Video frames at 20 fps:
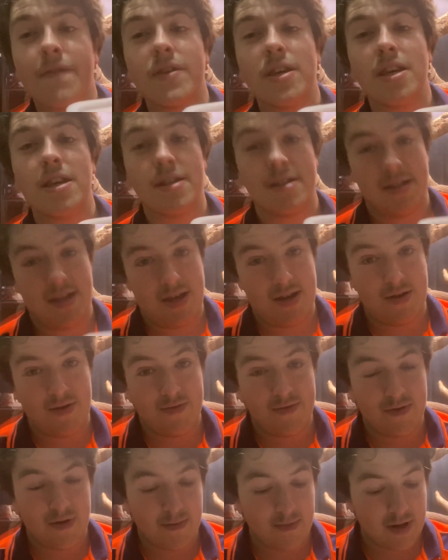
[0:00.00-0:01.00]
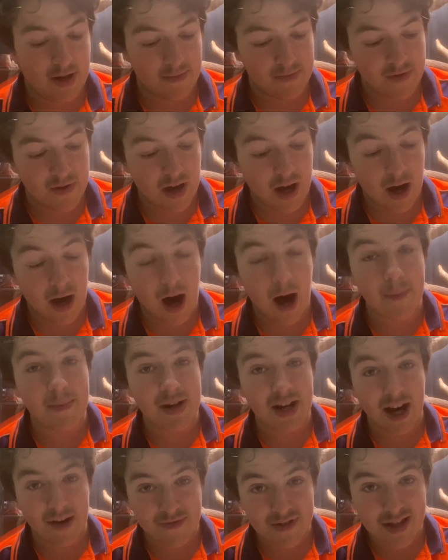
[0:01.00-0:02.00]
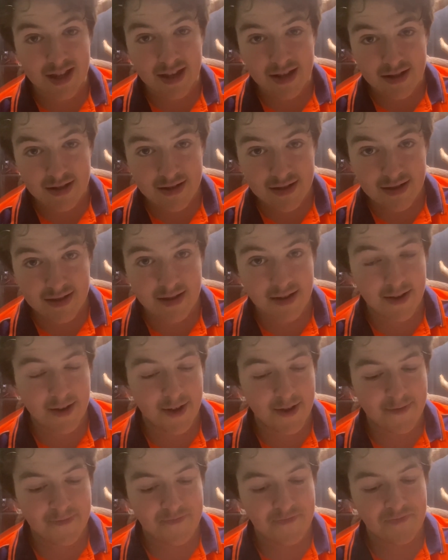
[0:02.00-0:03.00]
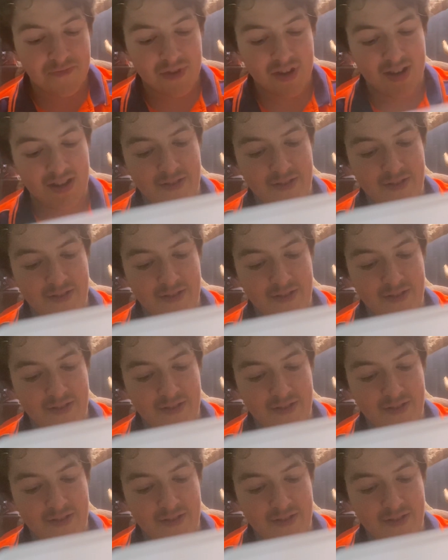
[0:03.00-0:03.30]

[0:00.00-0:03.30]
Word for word: years now. I've been up. To, I've been after Gillens, and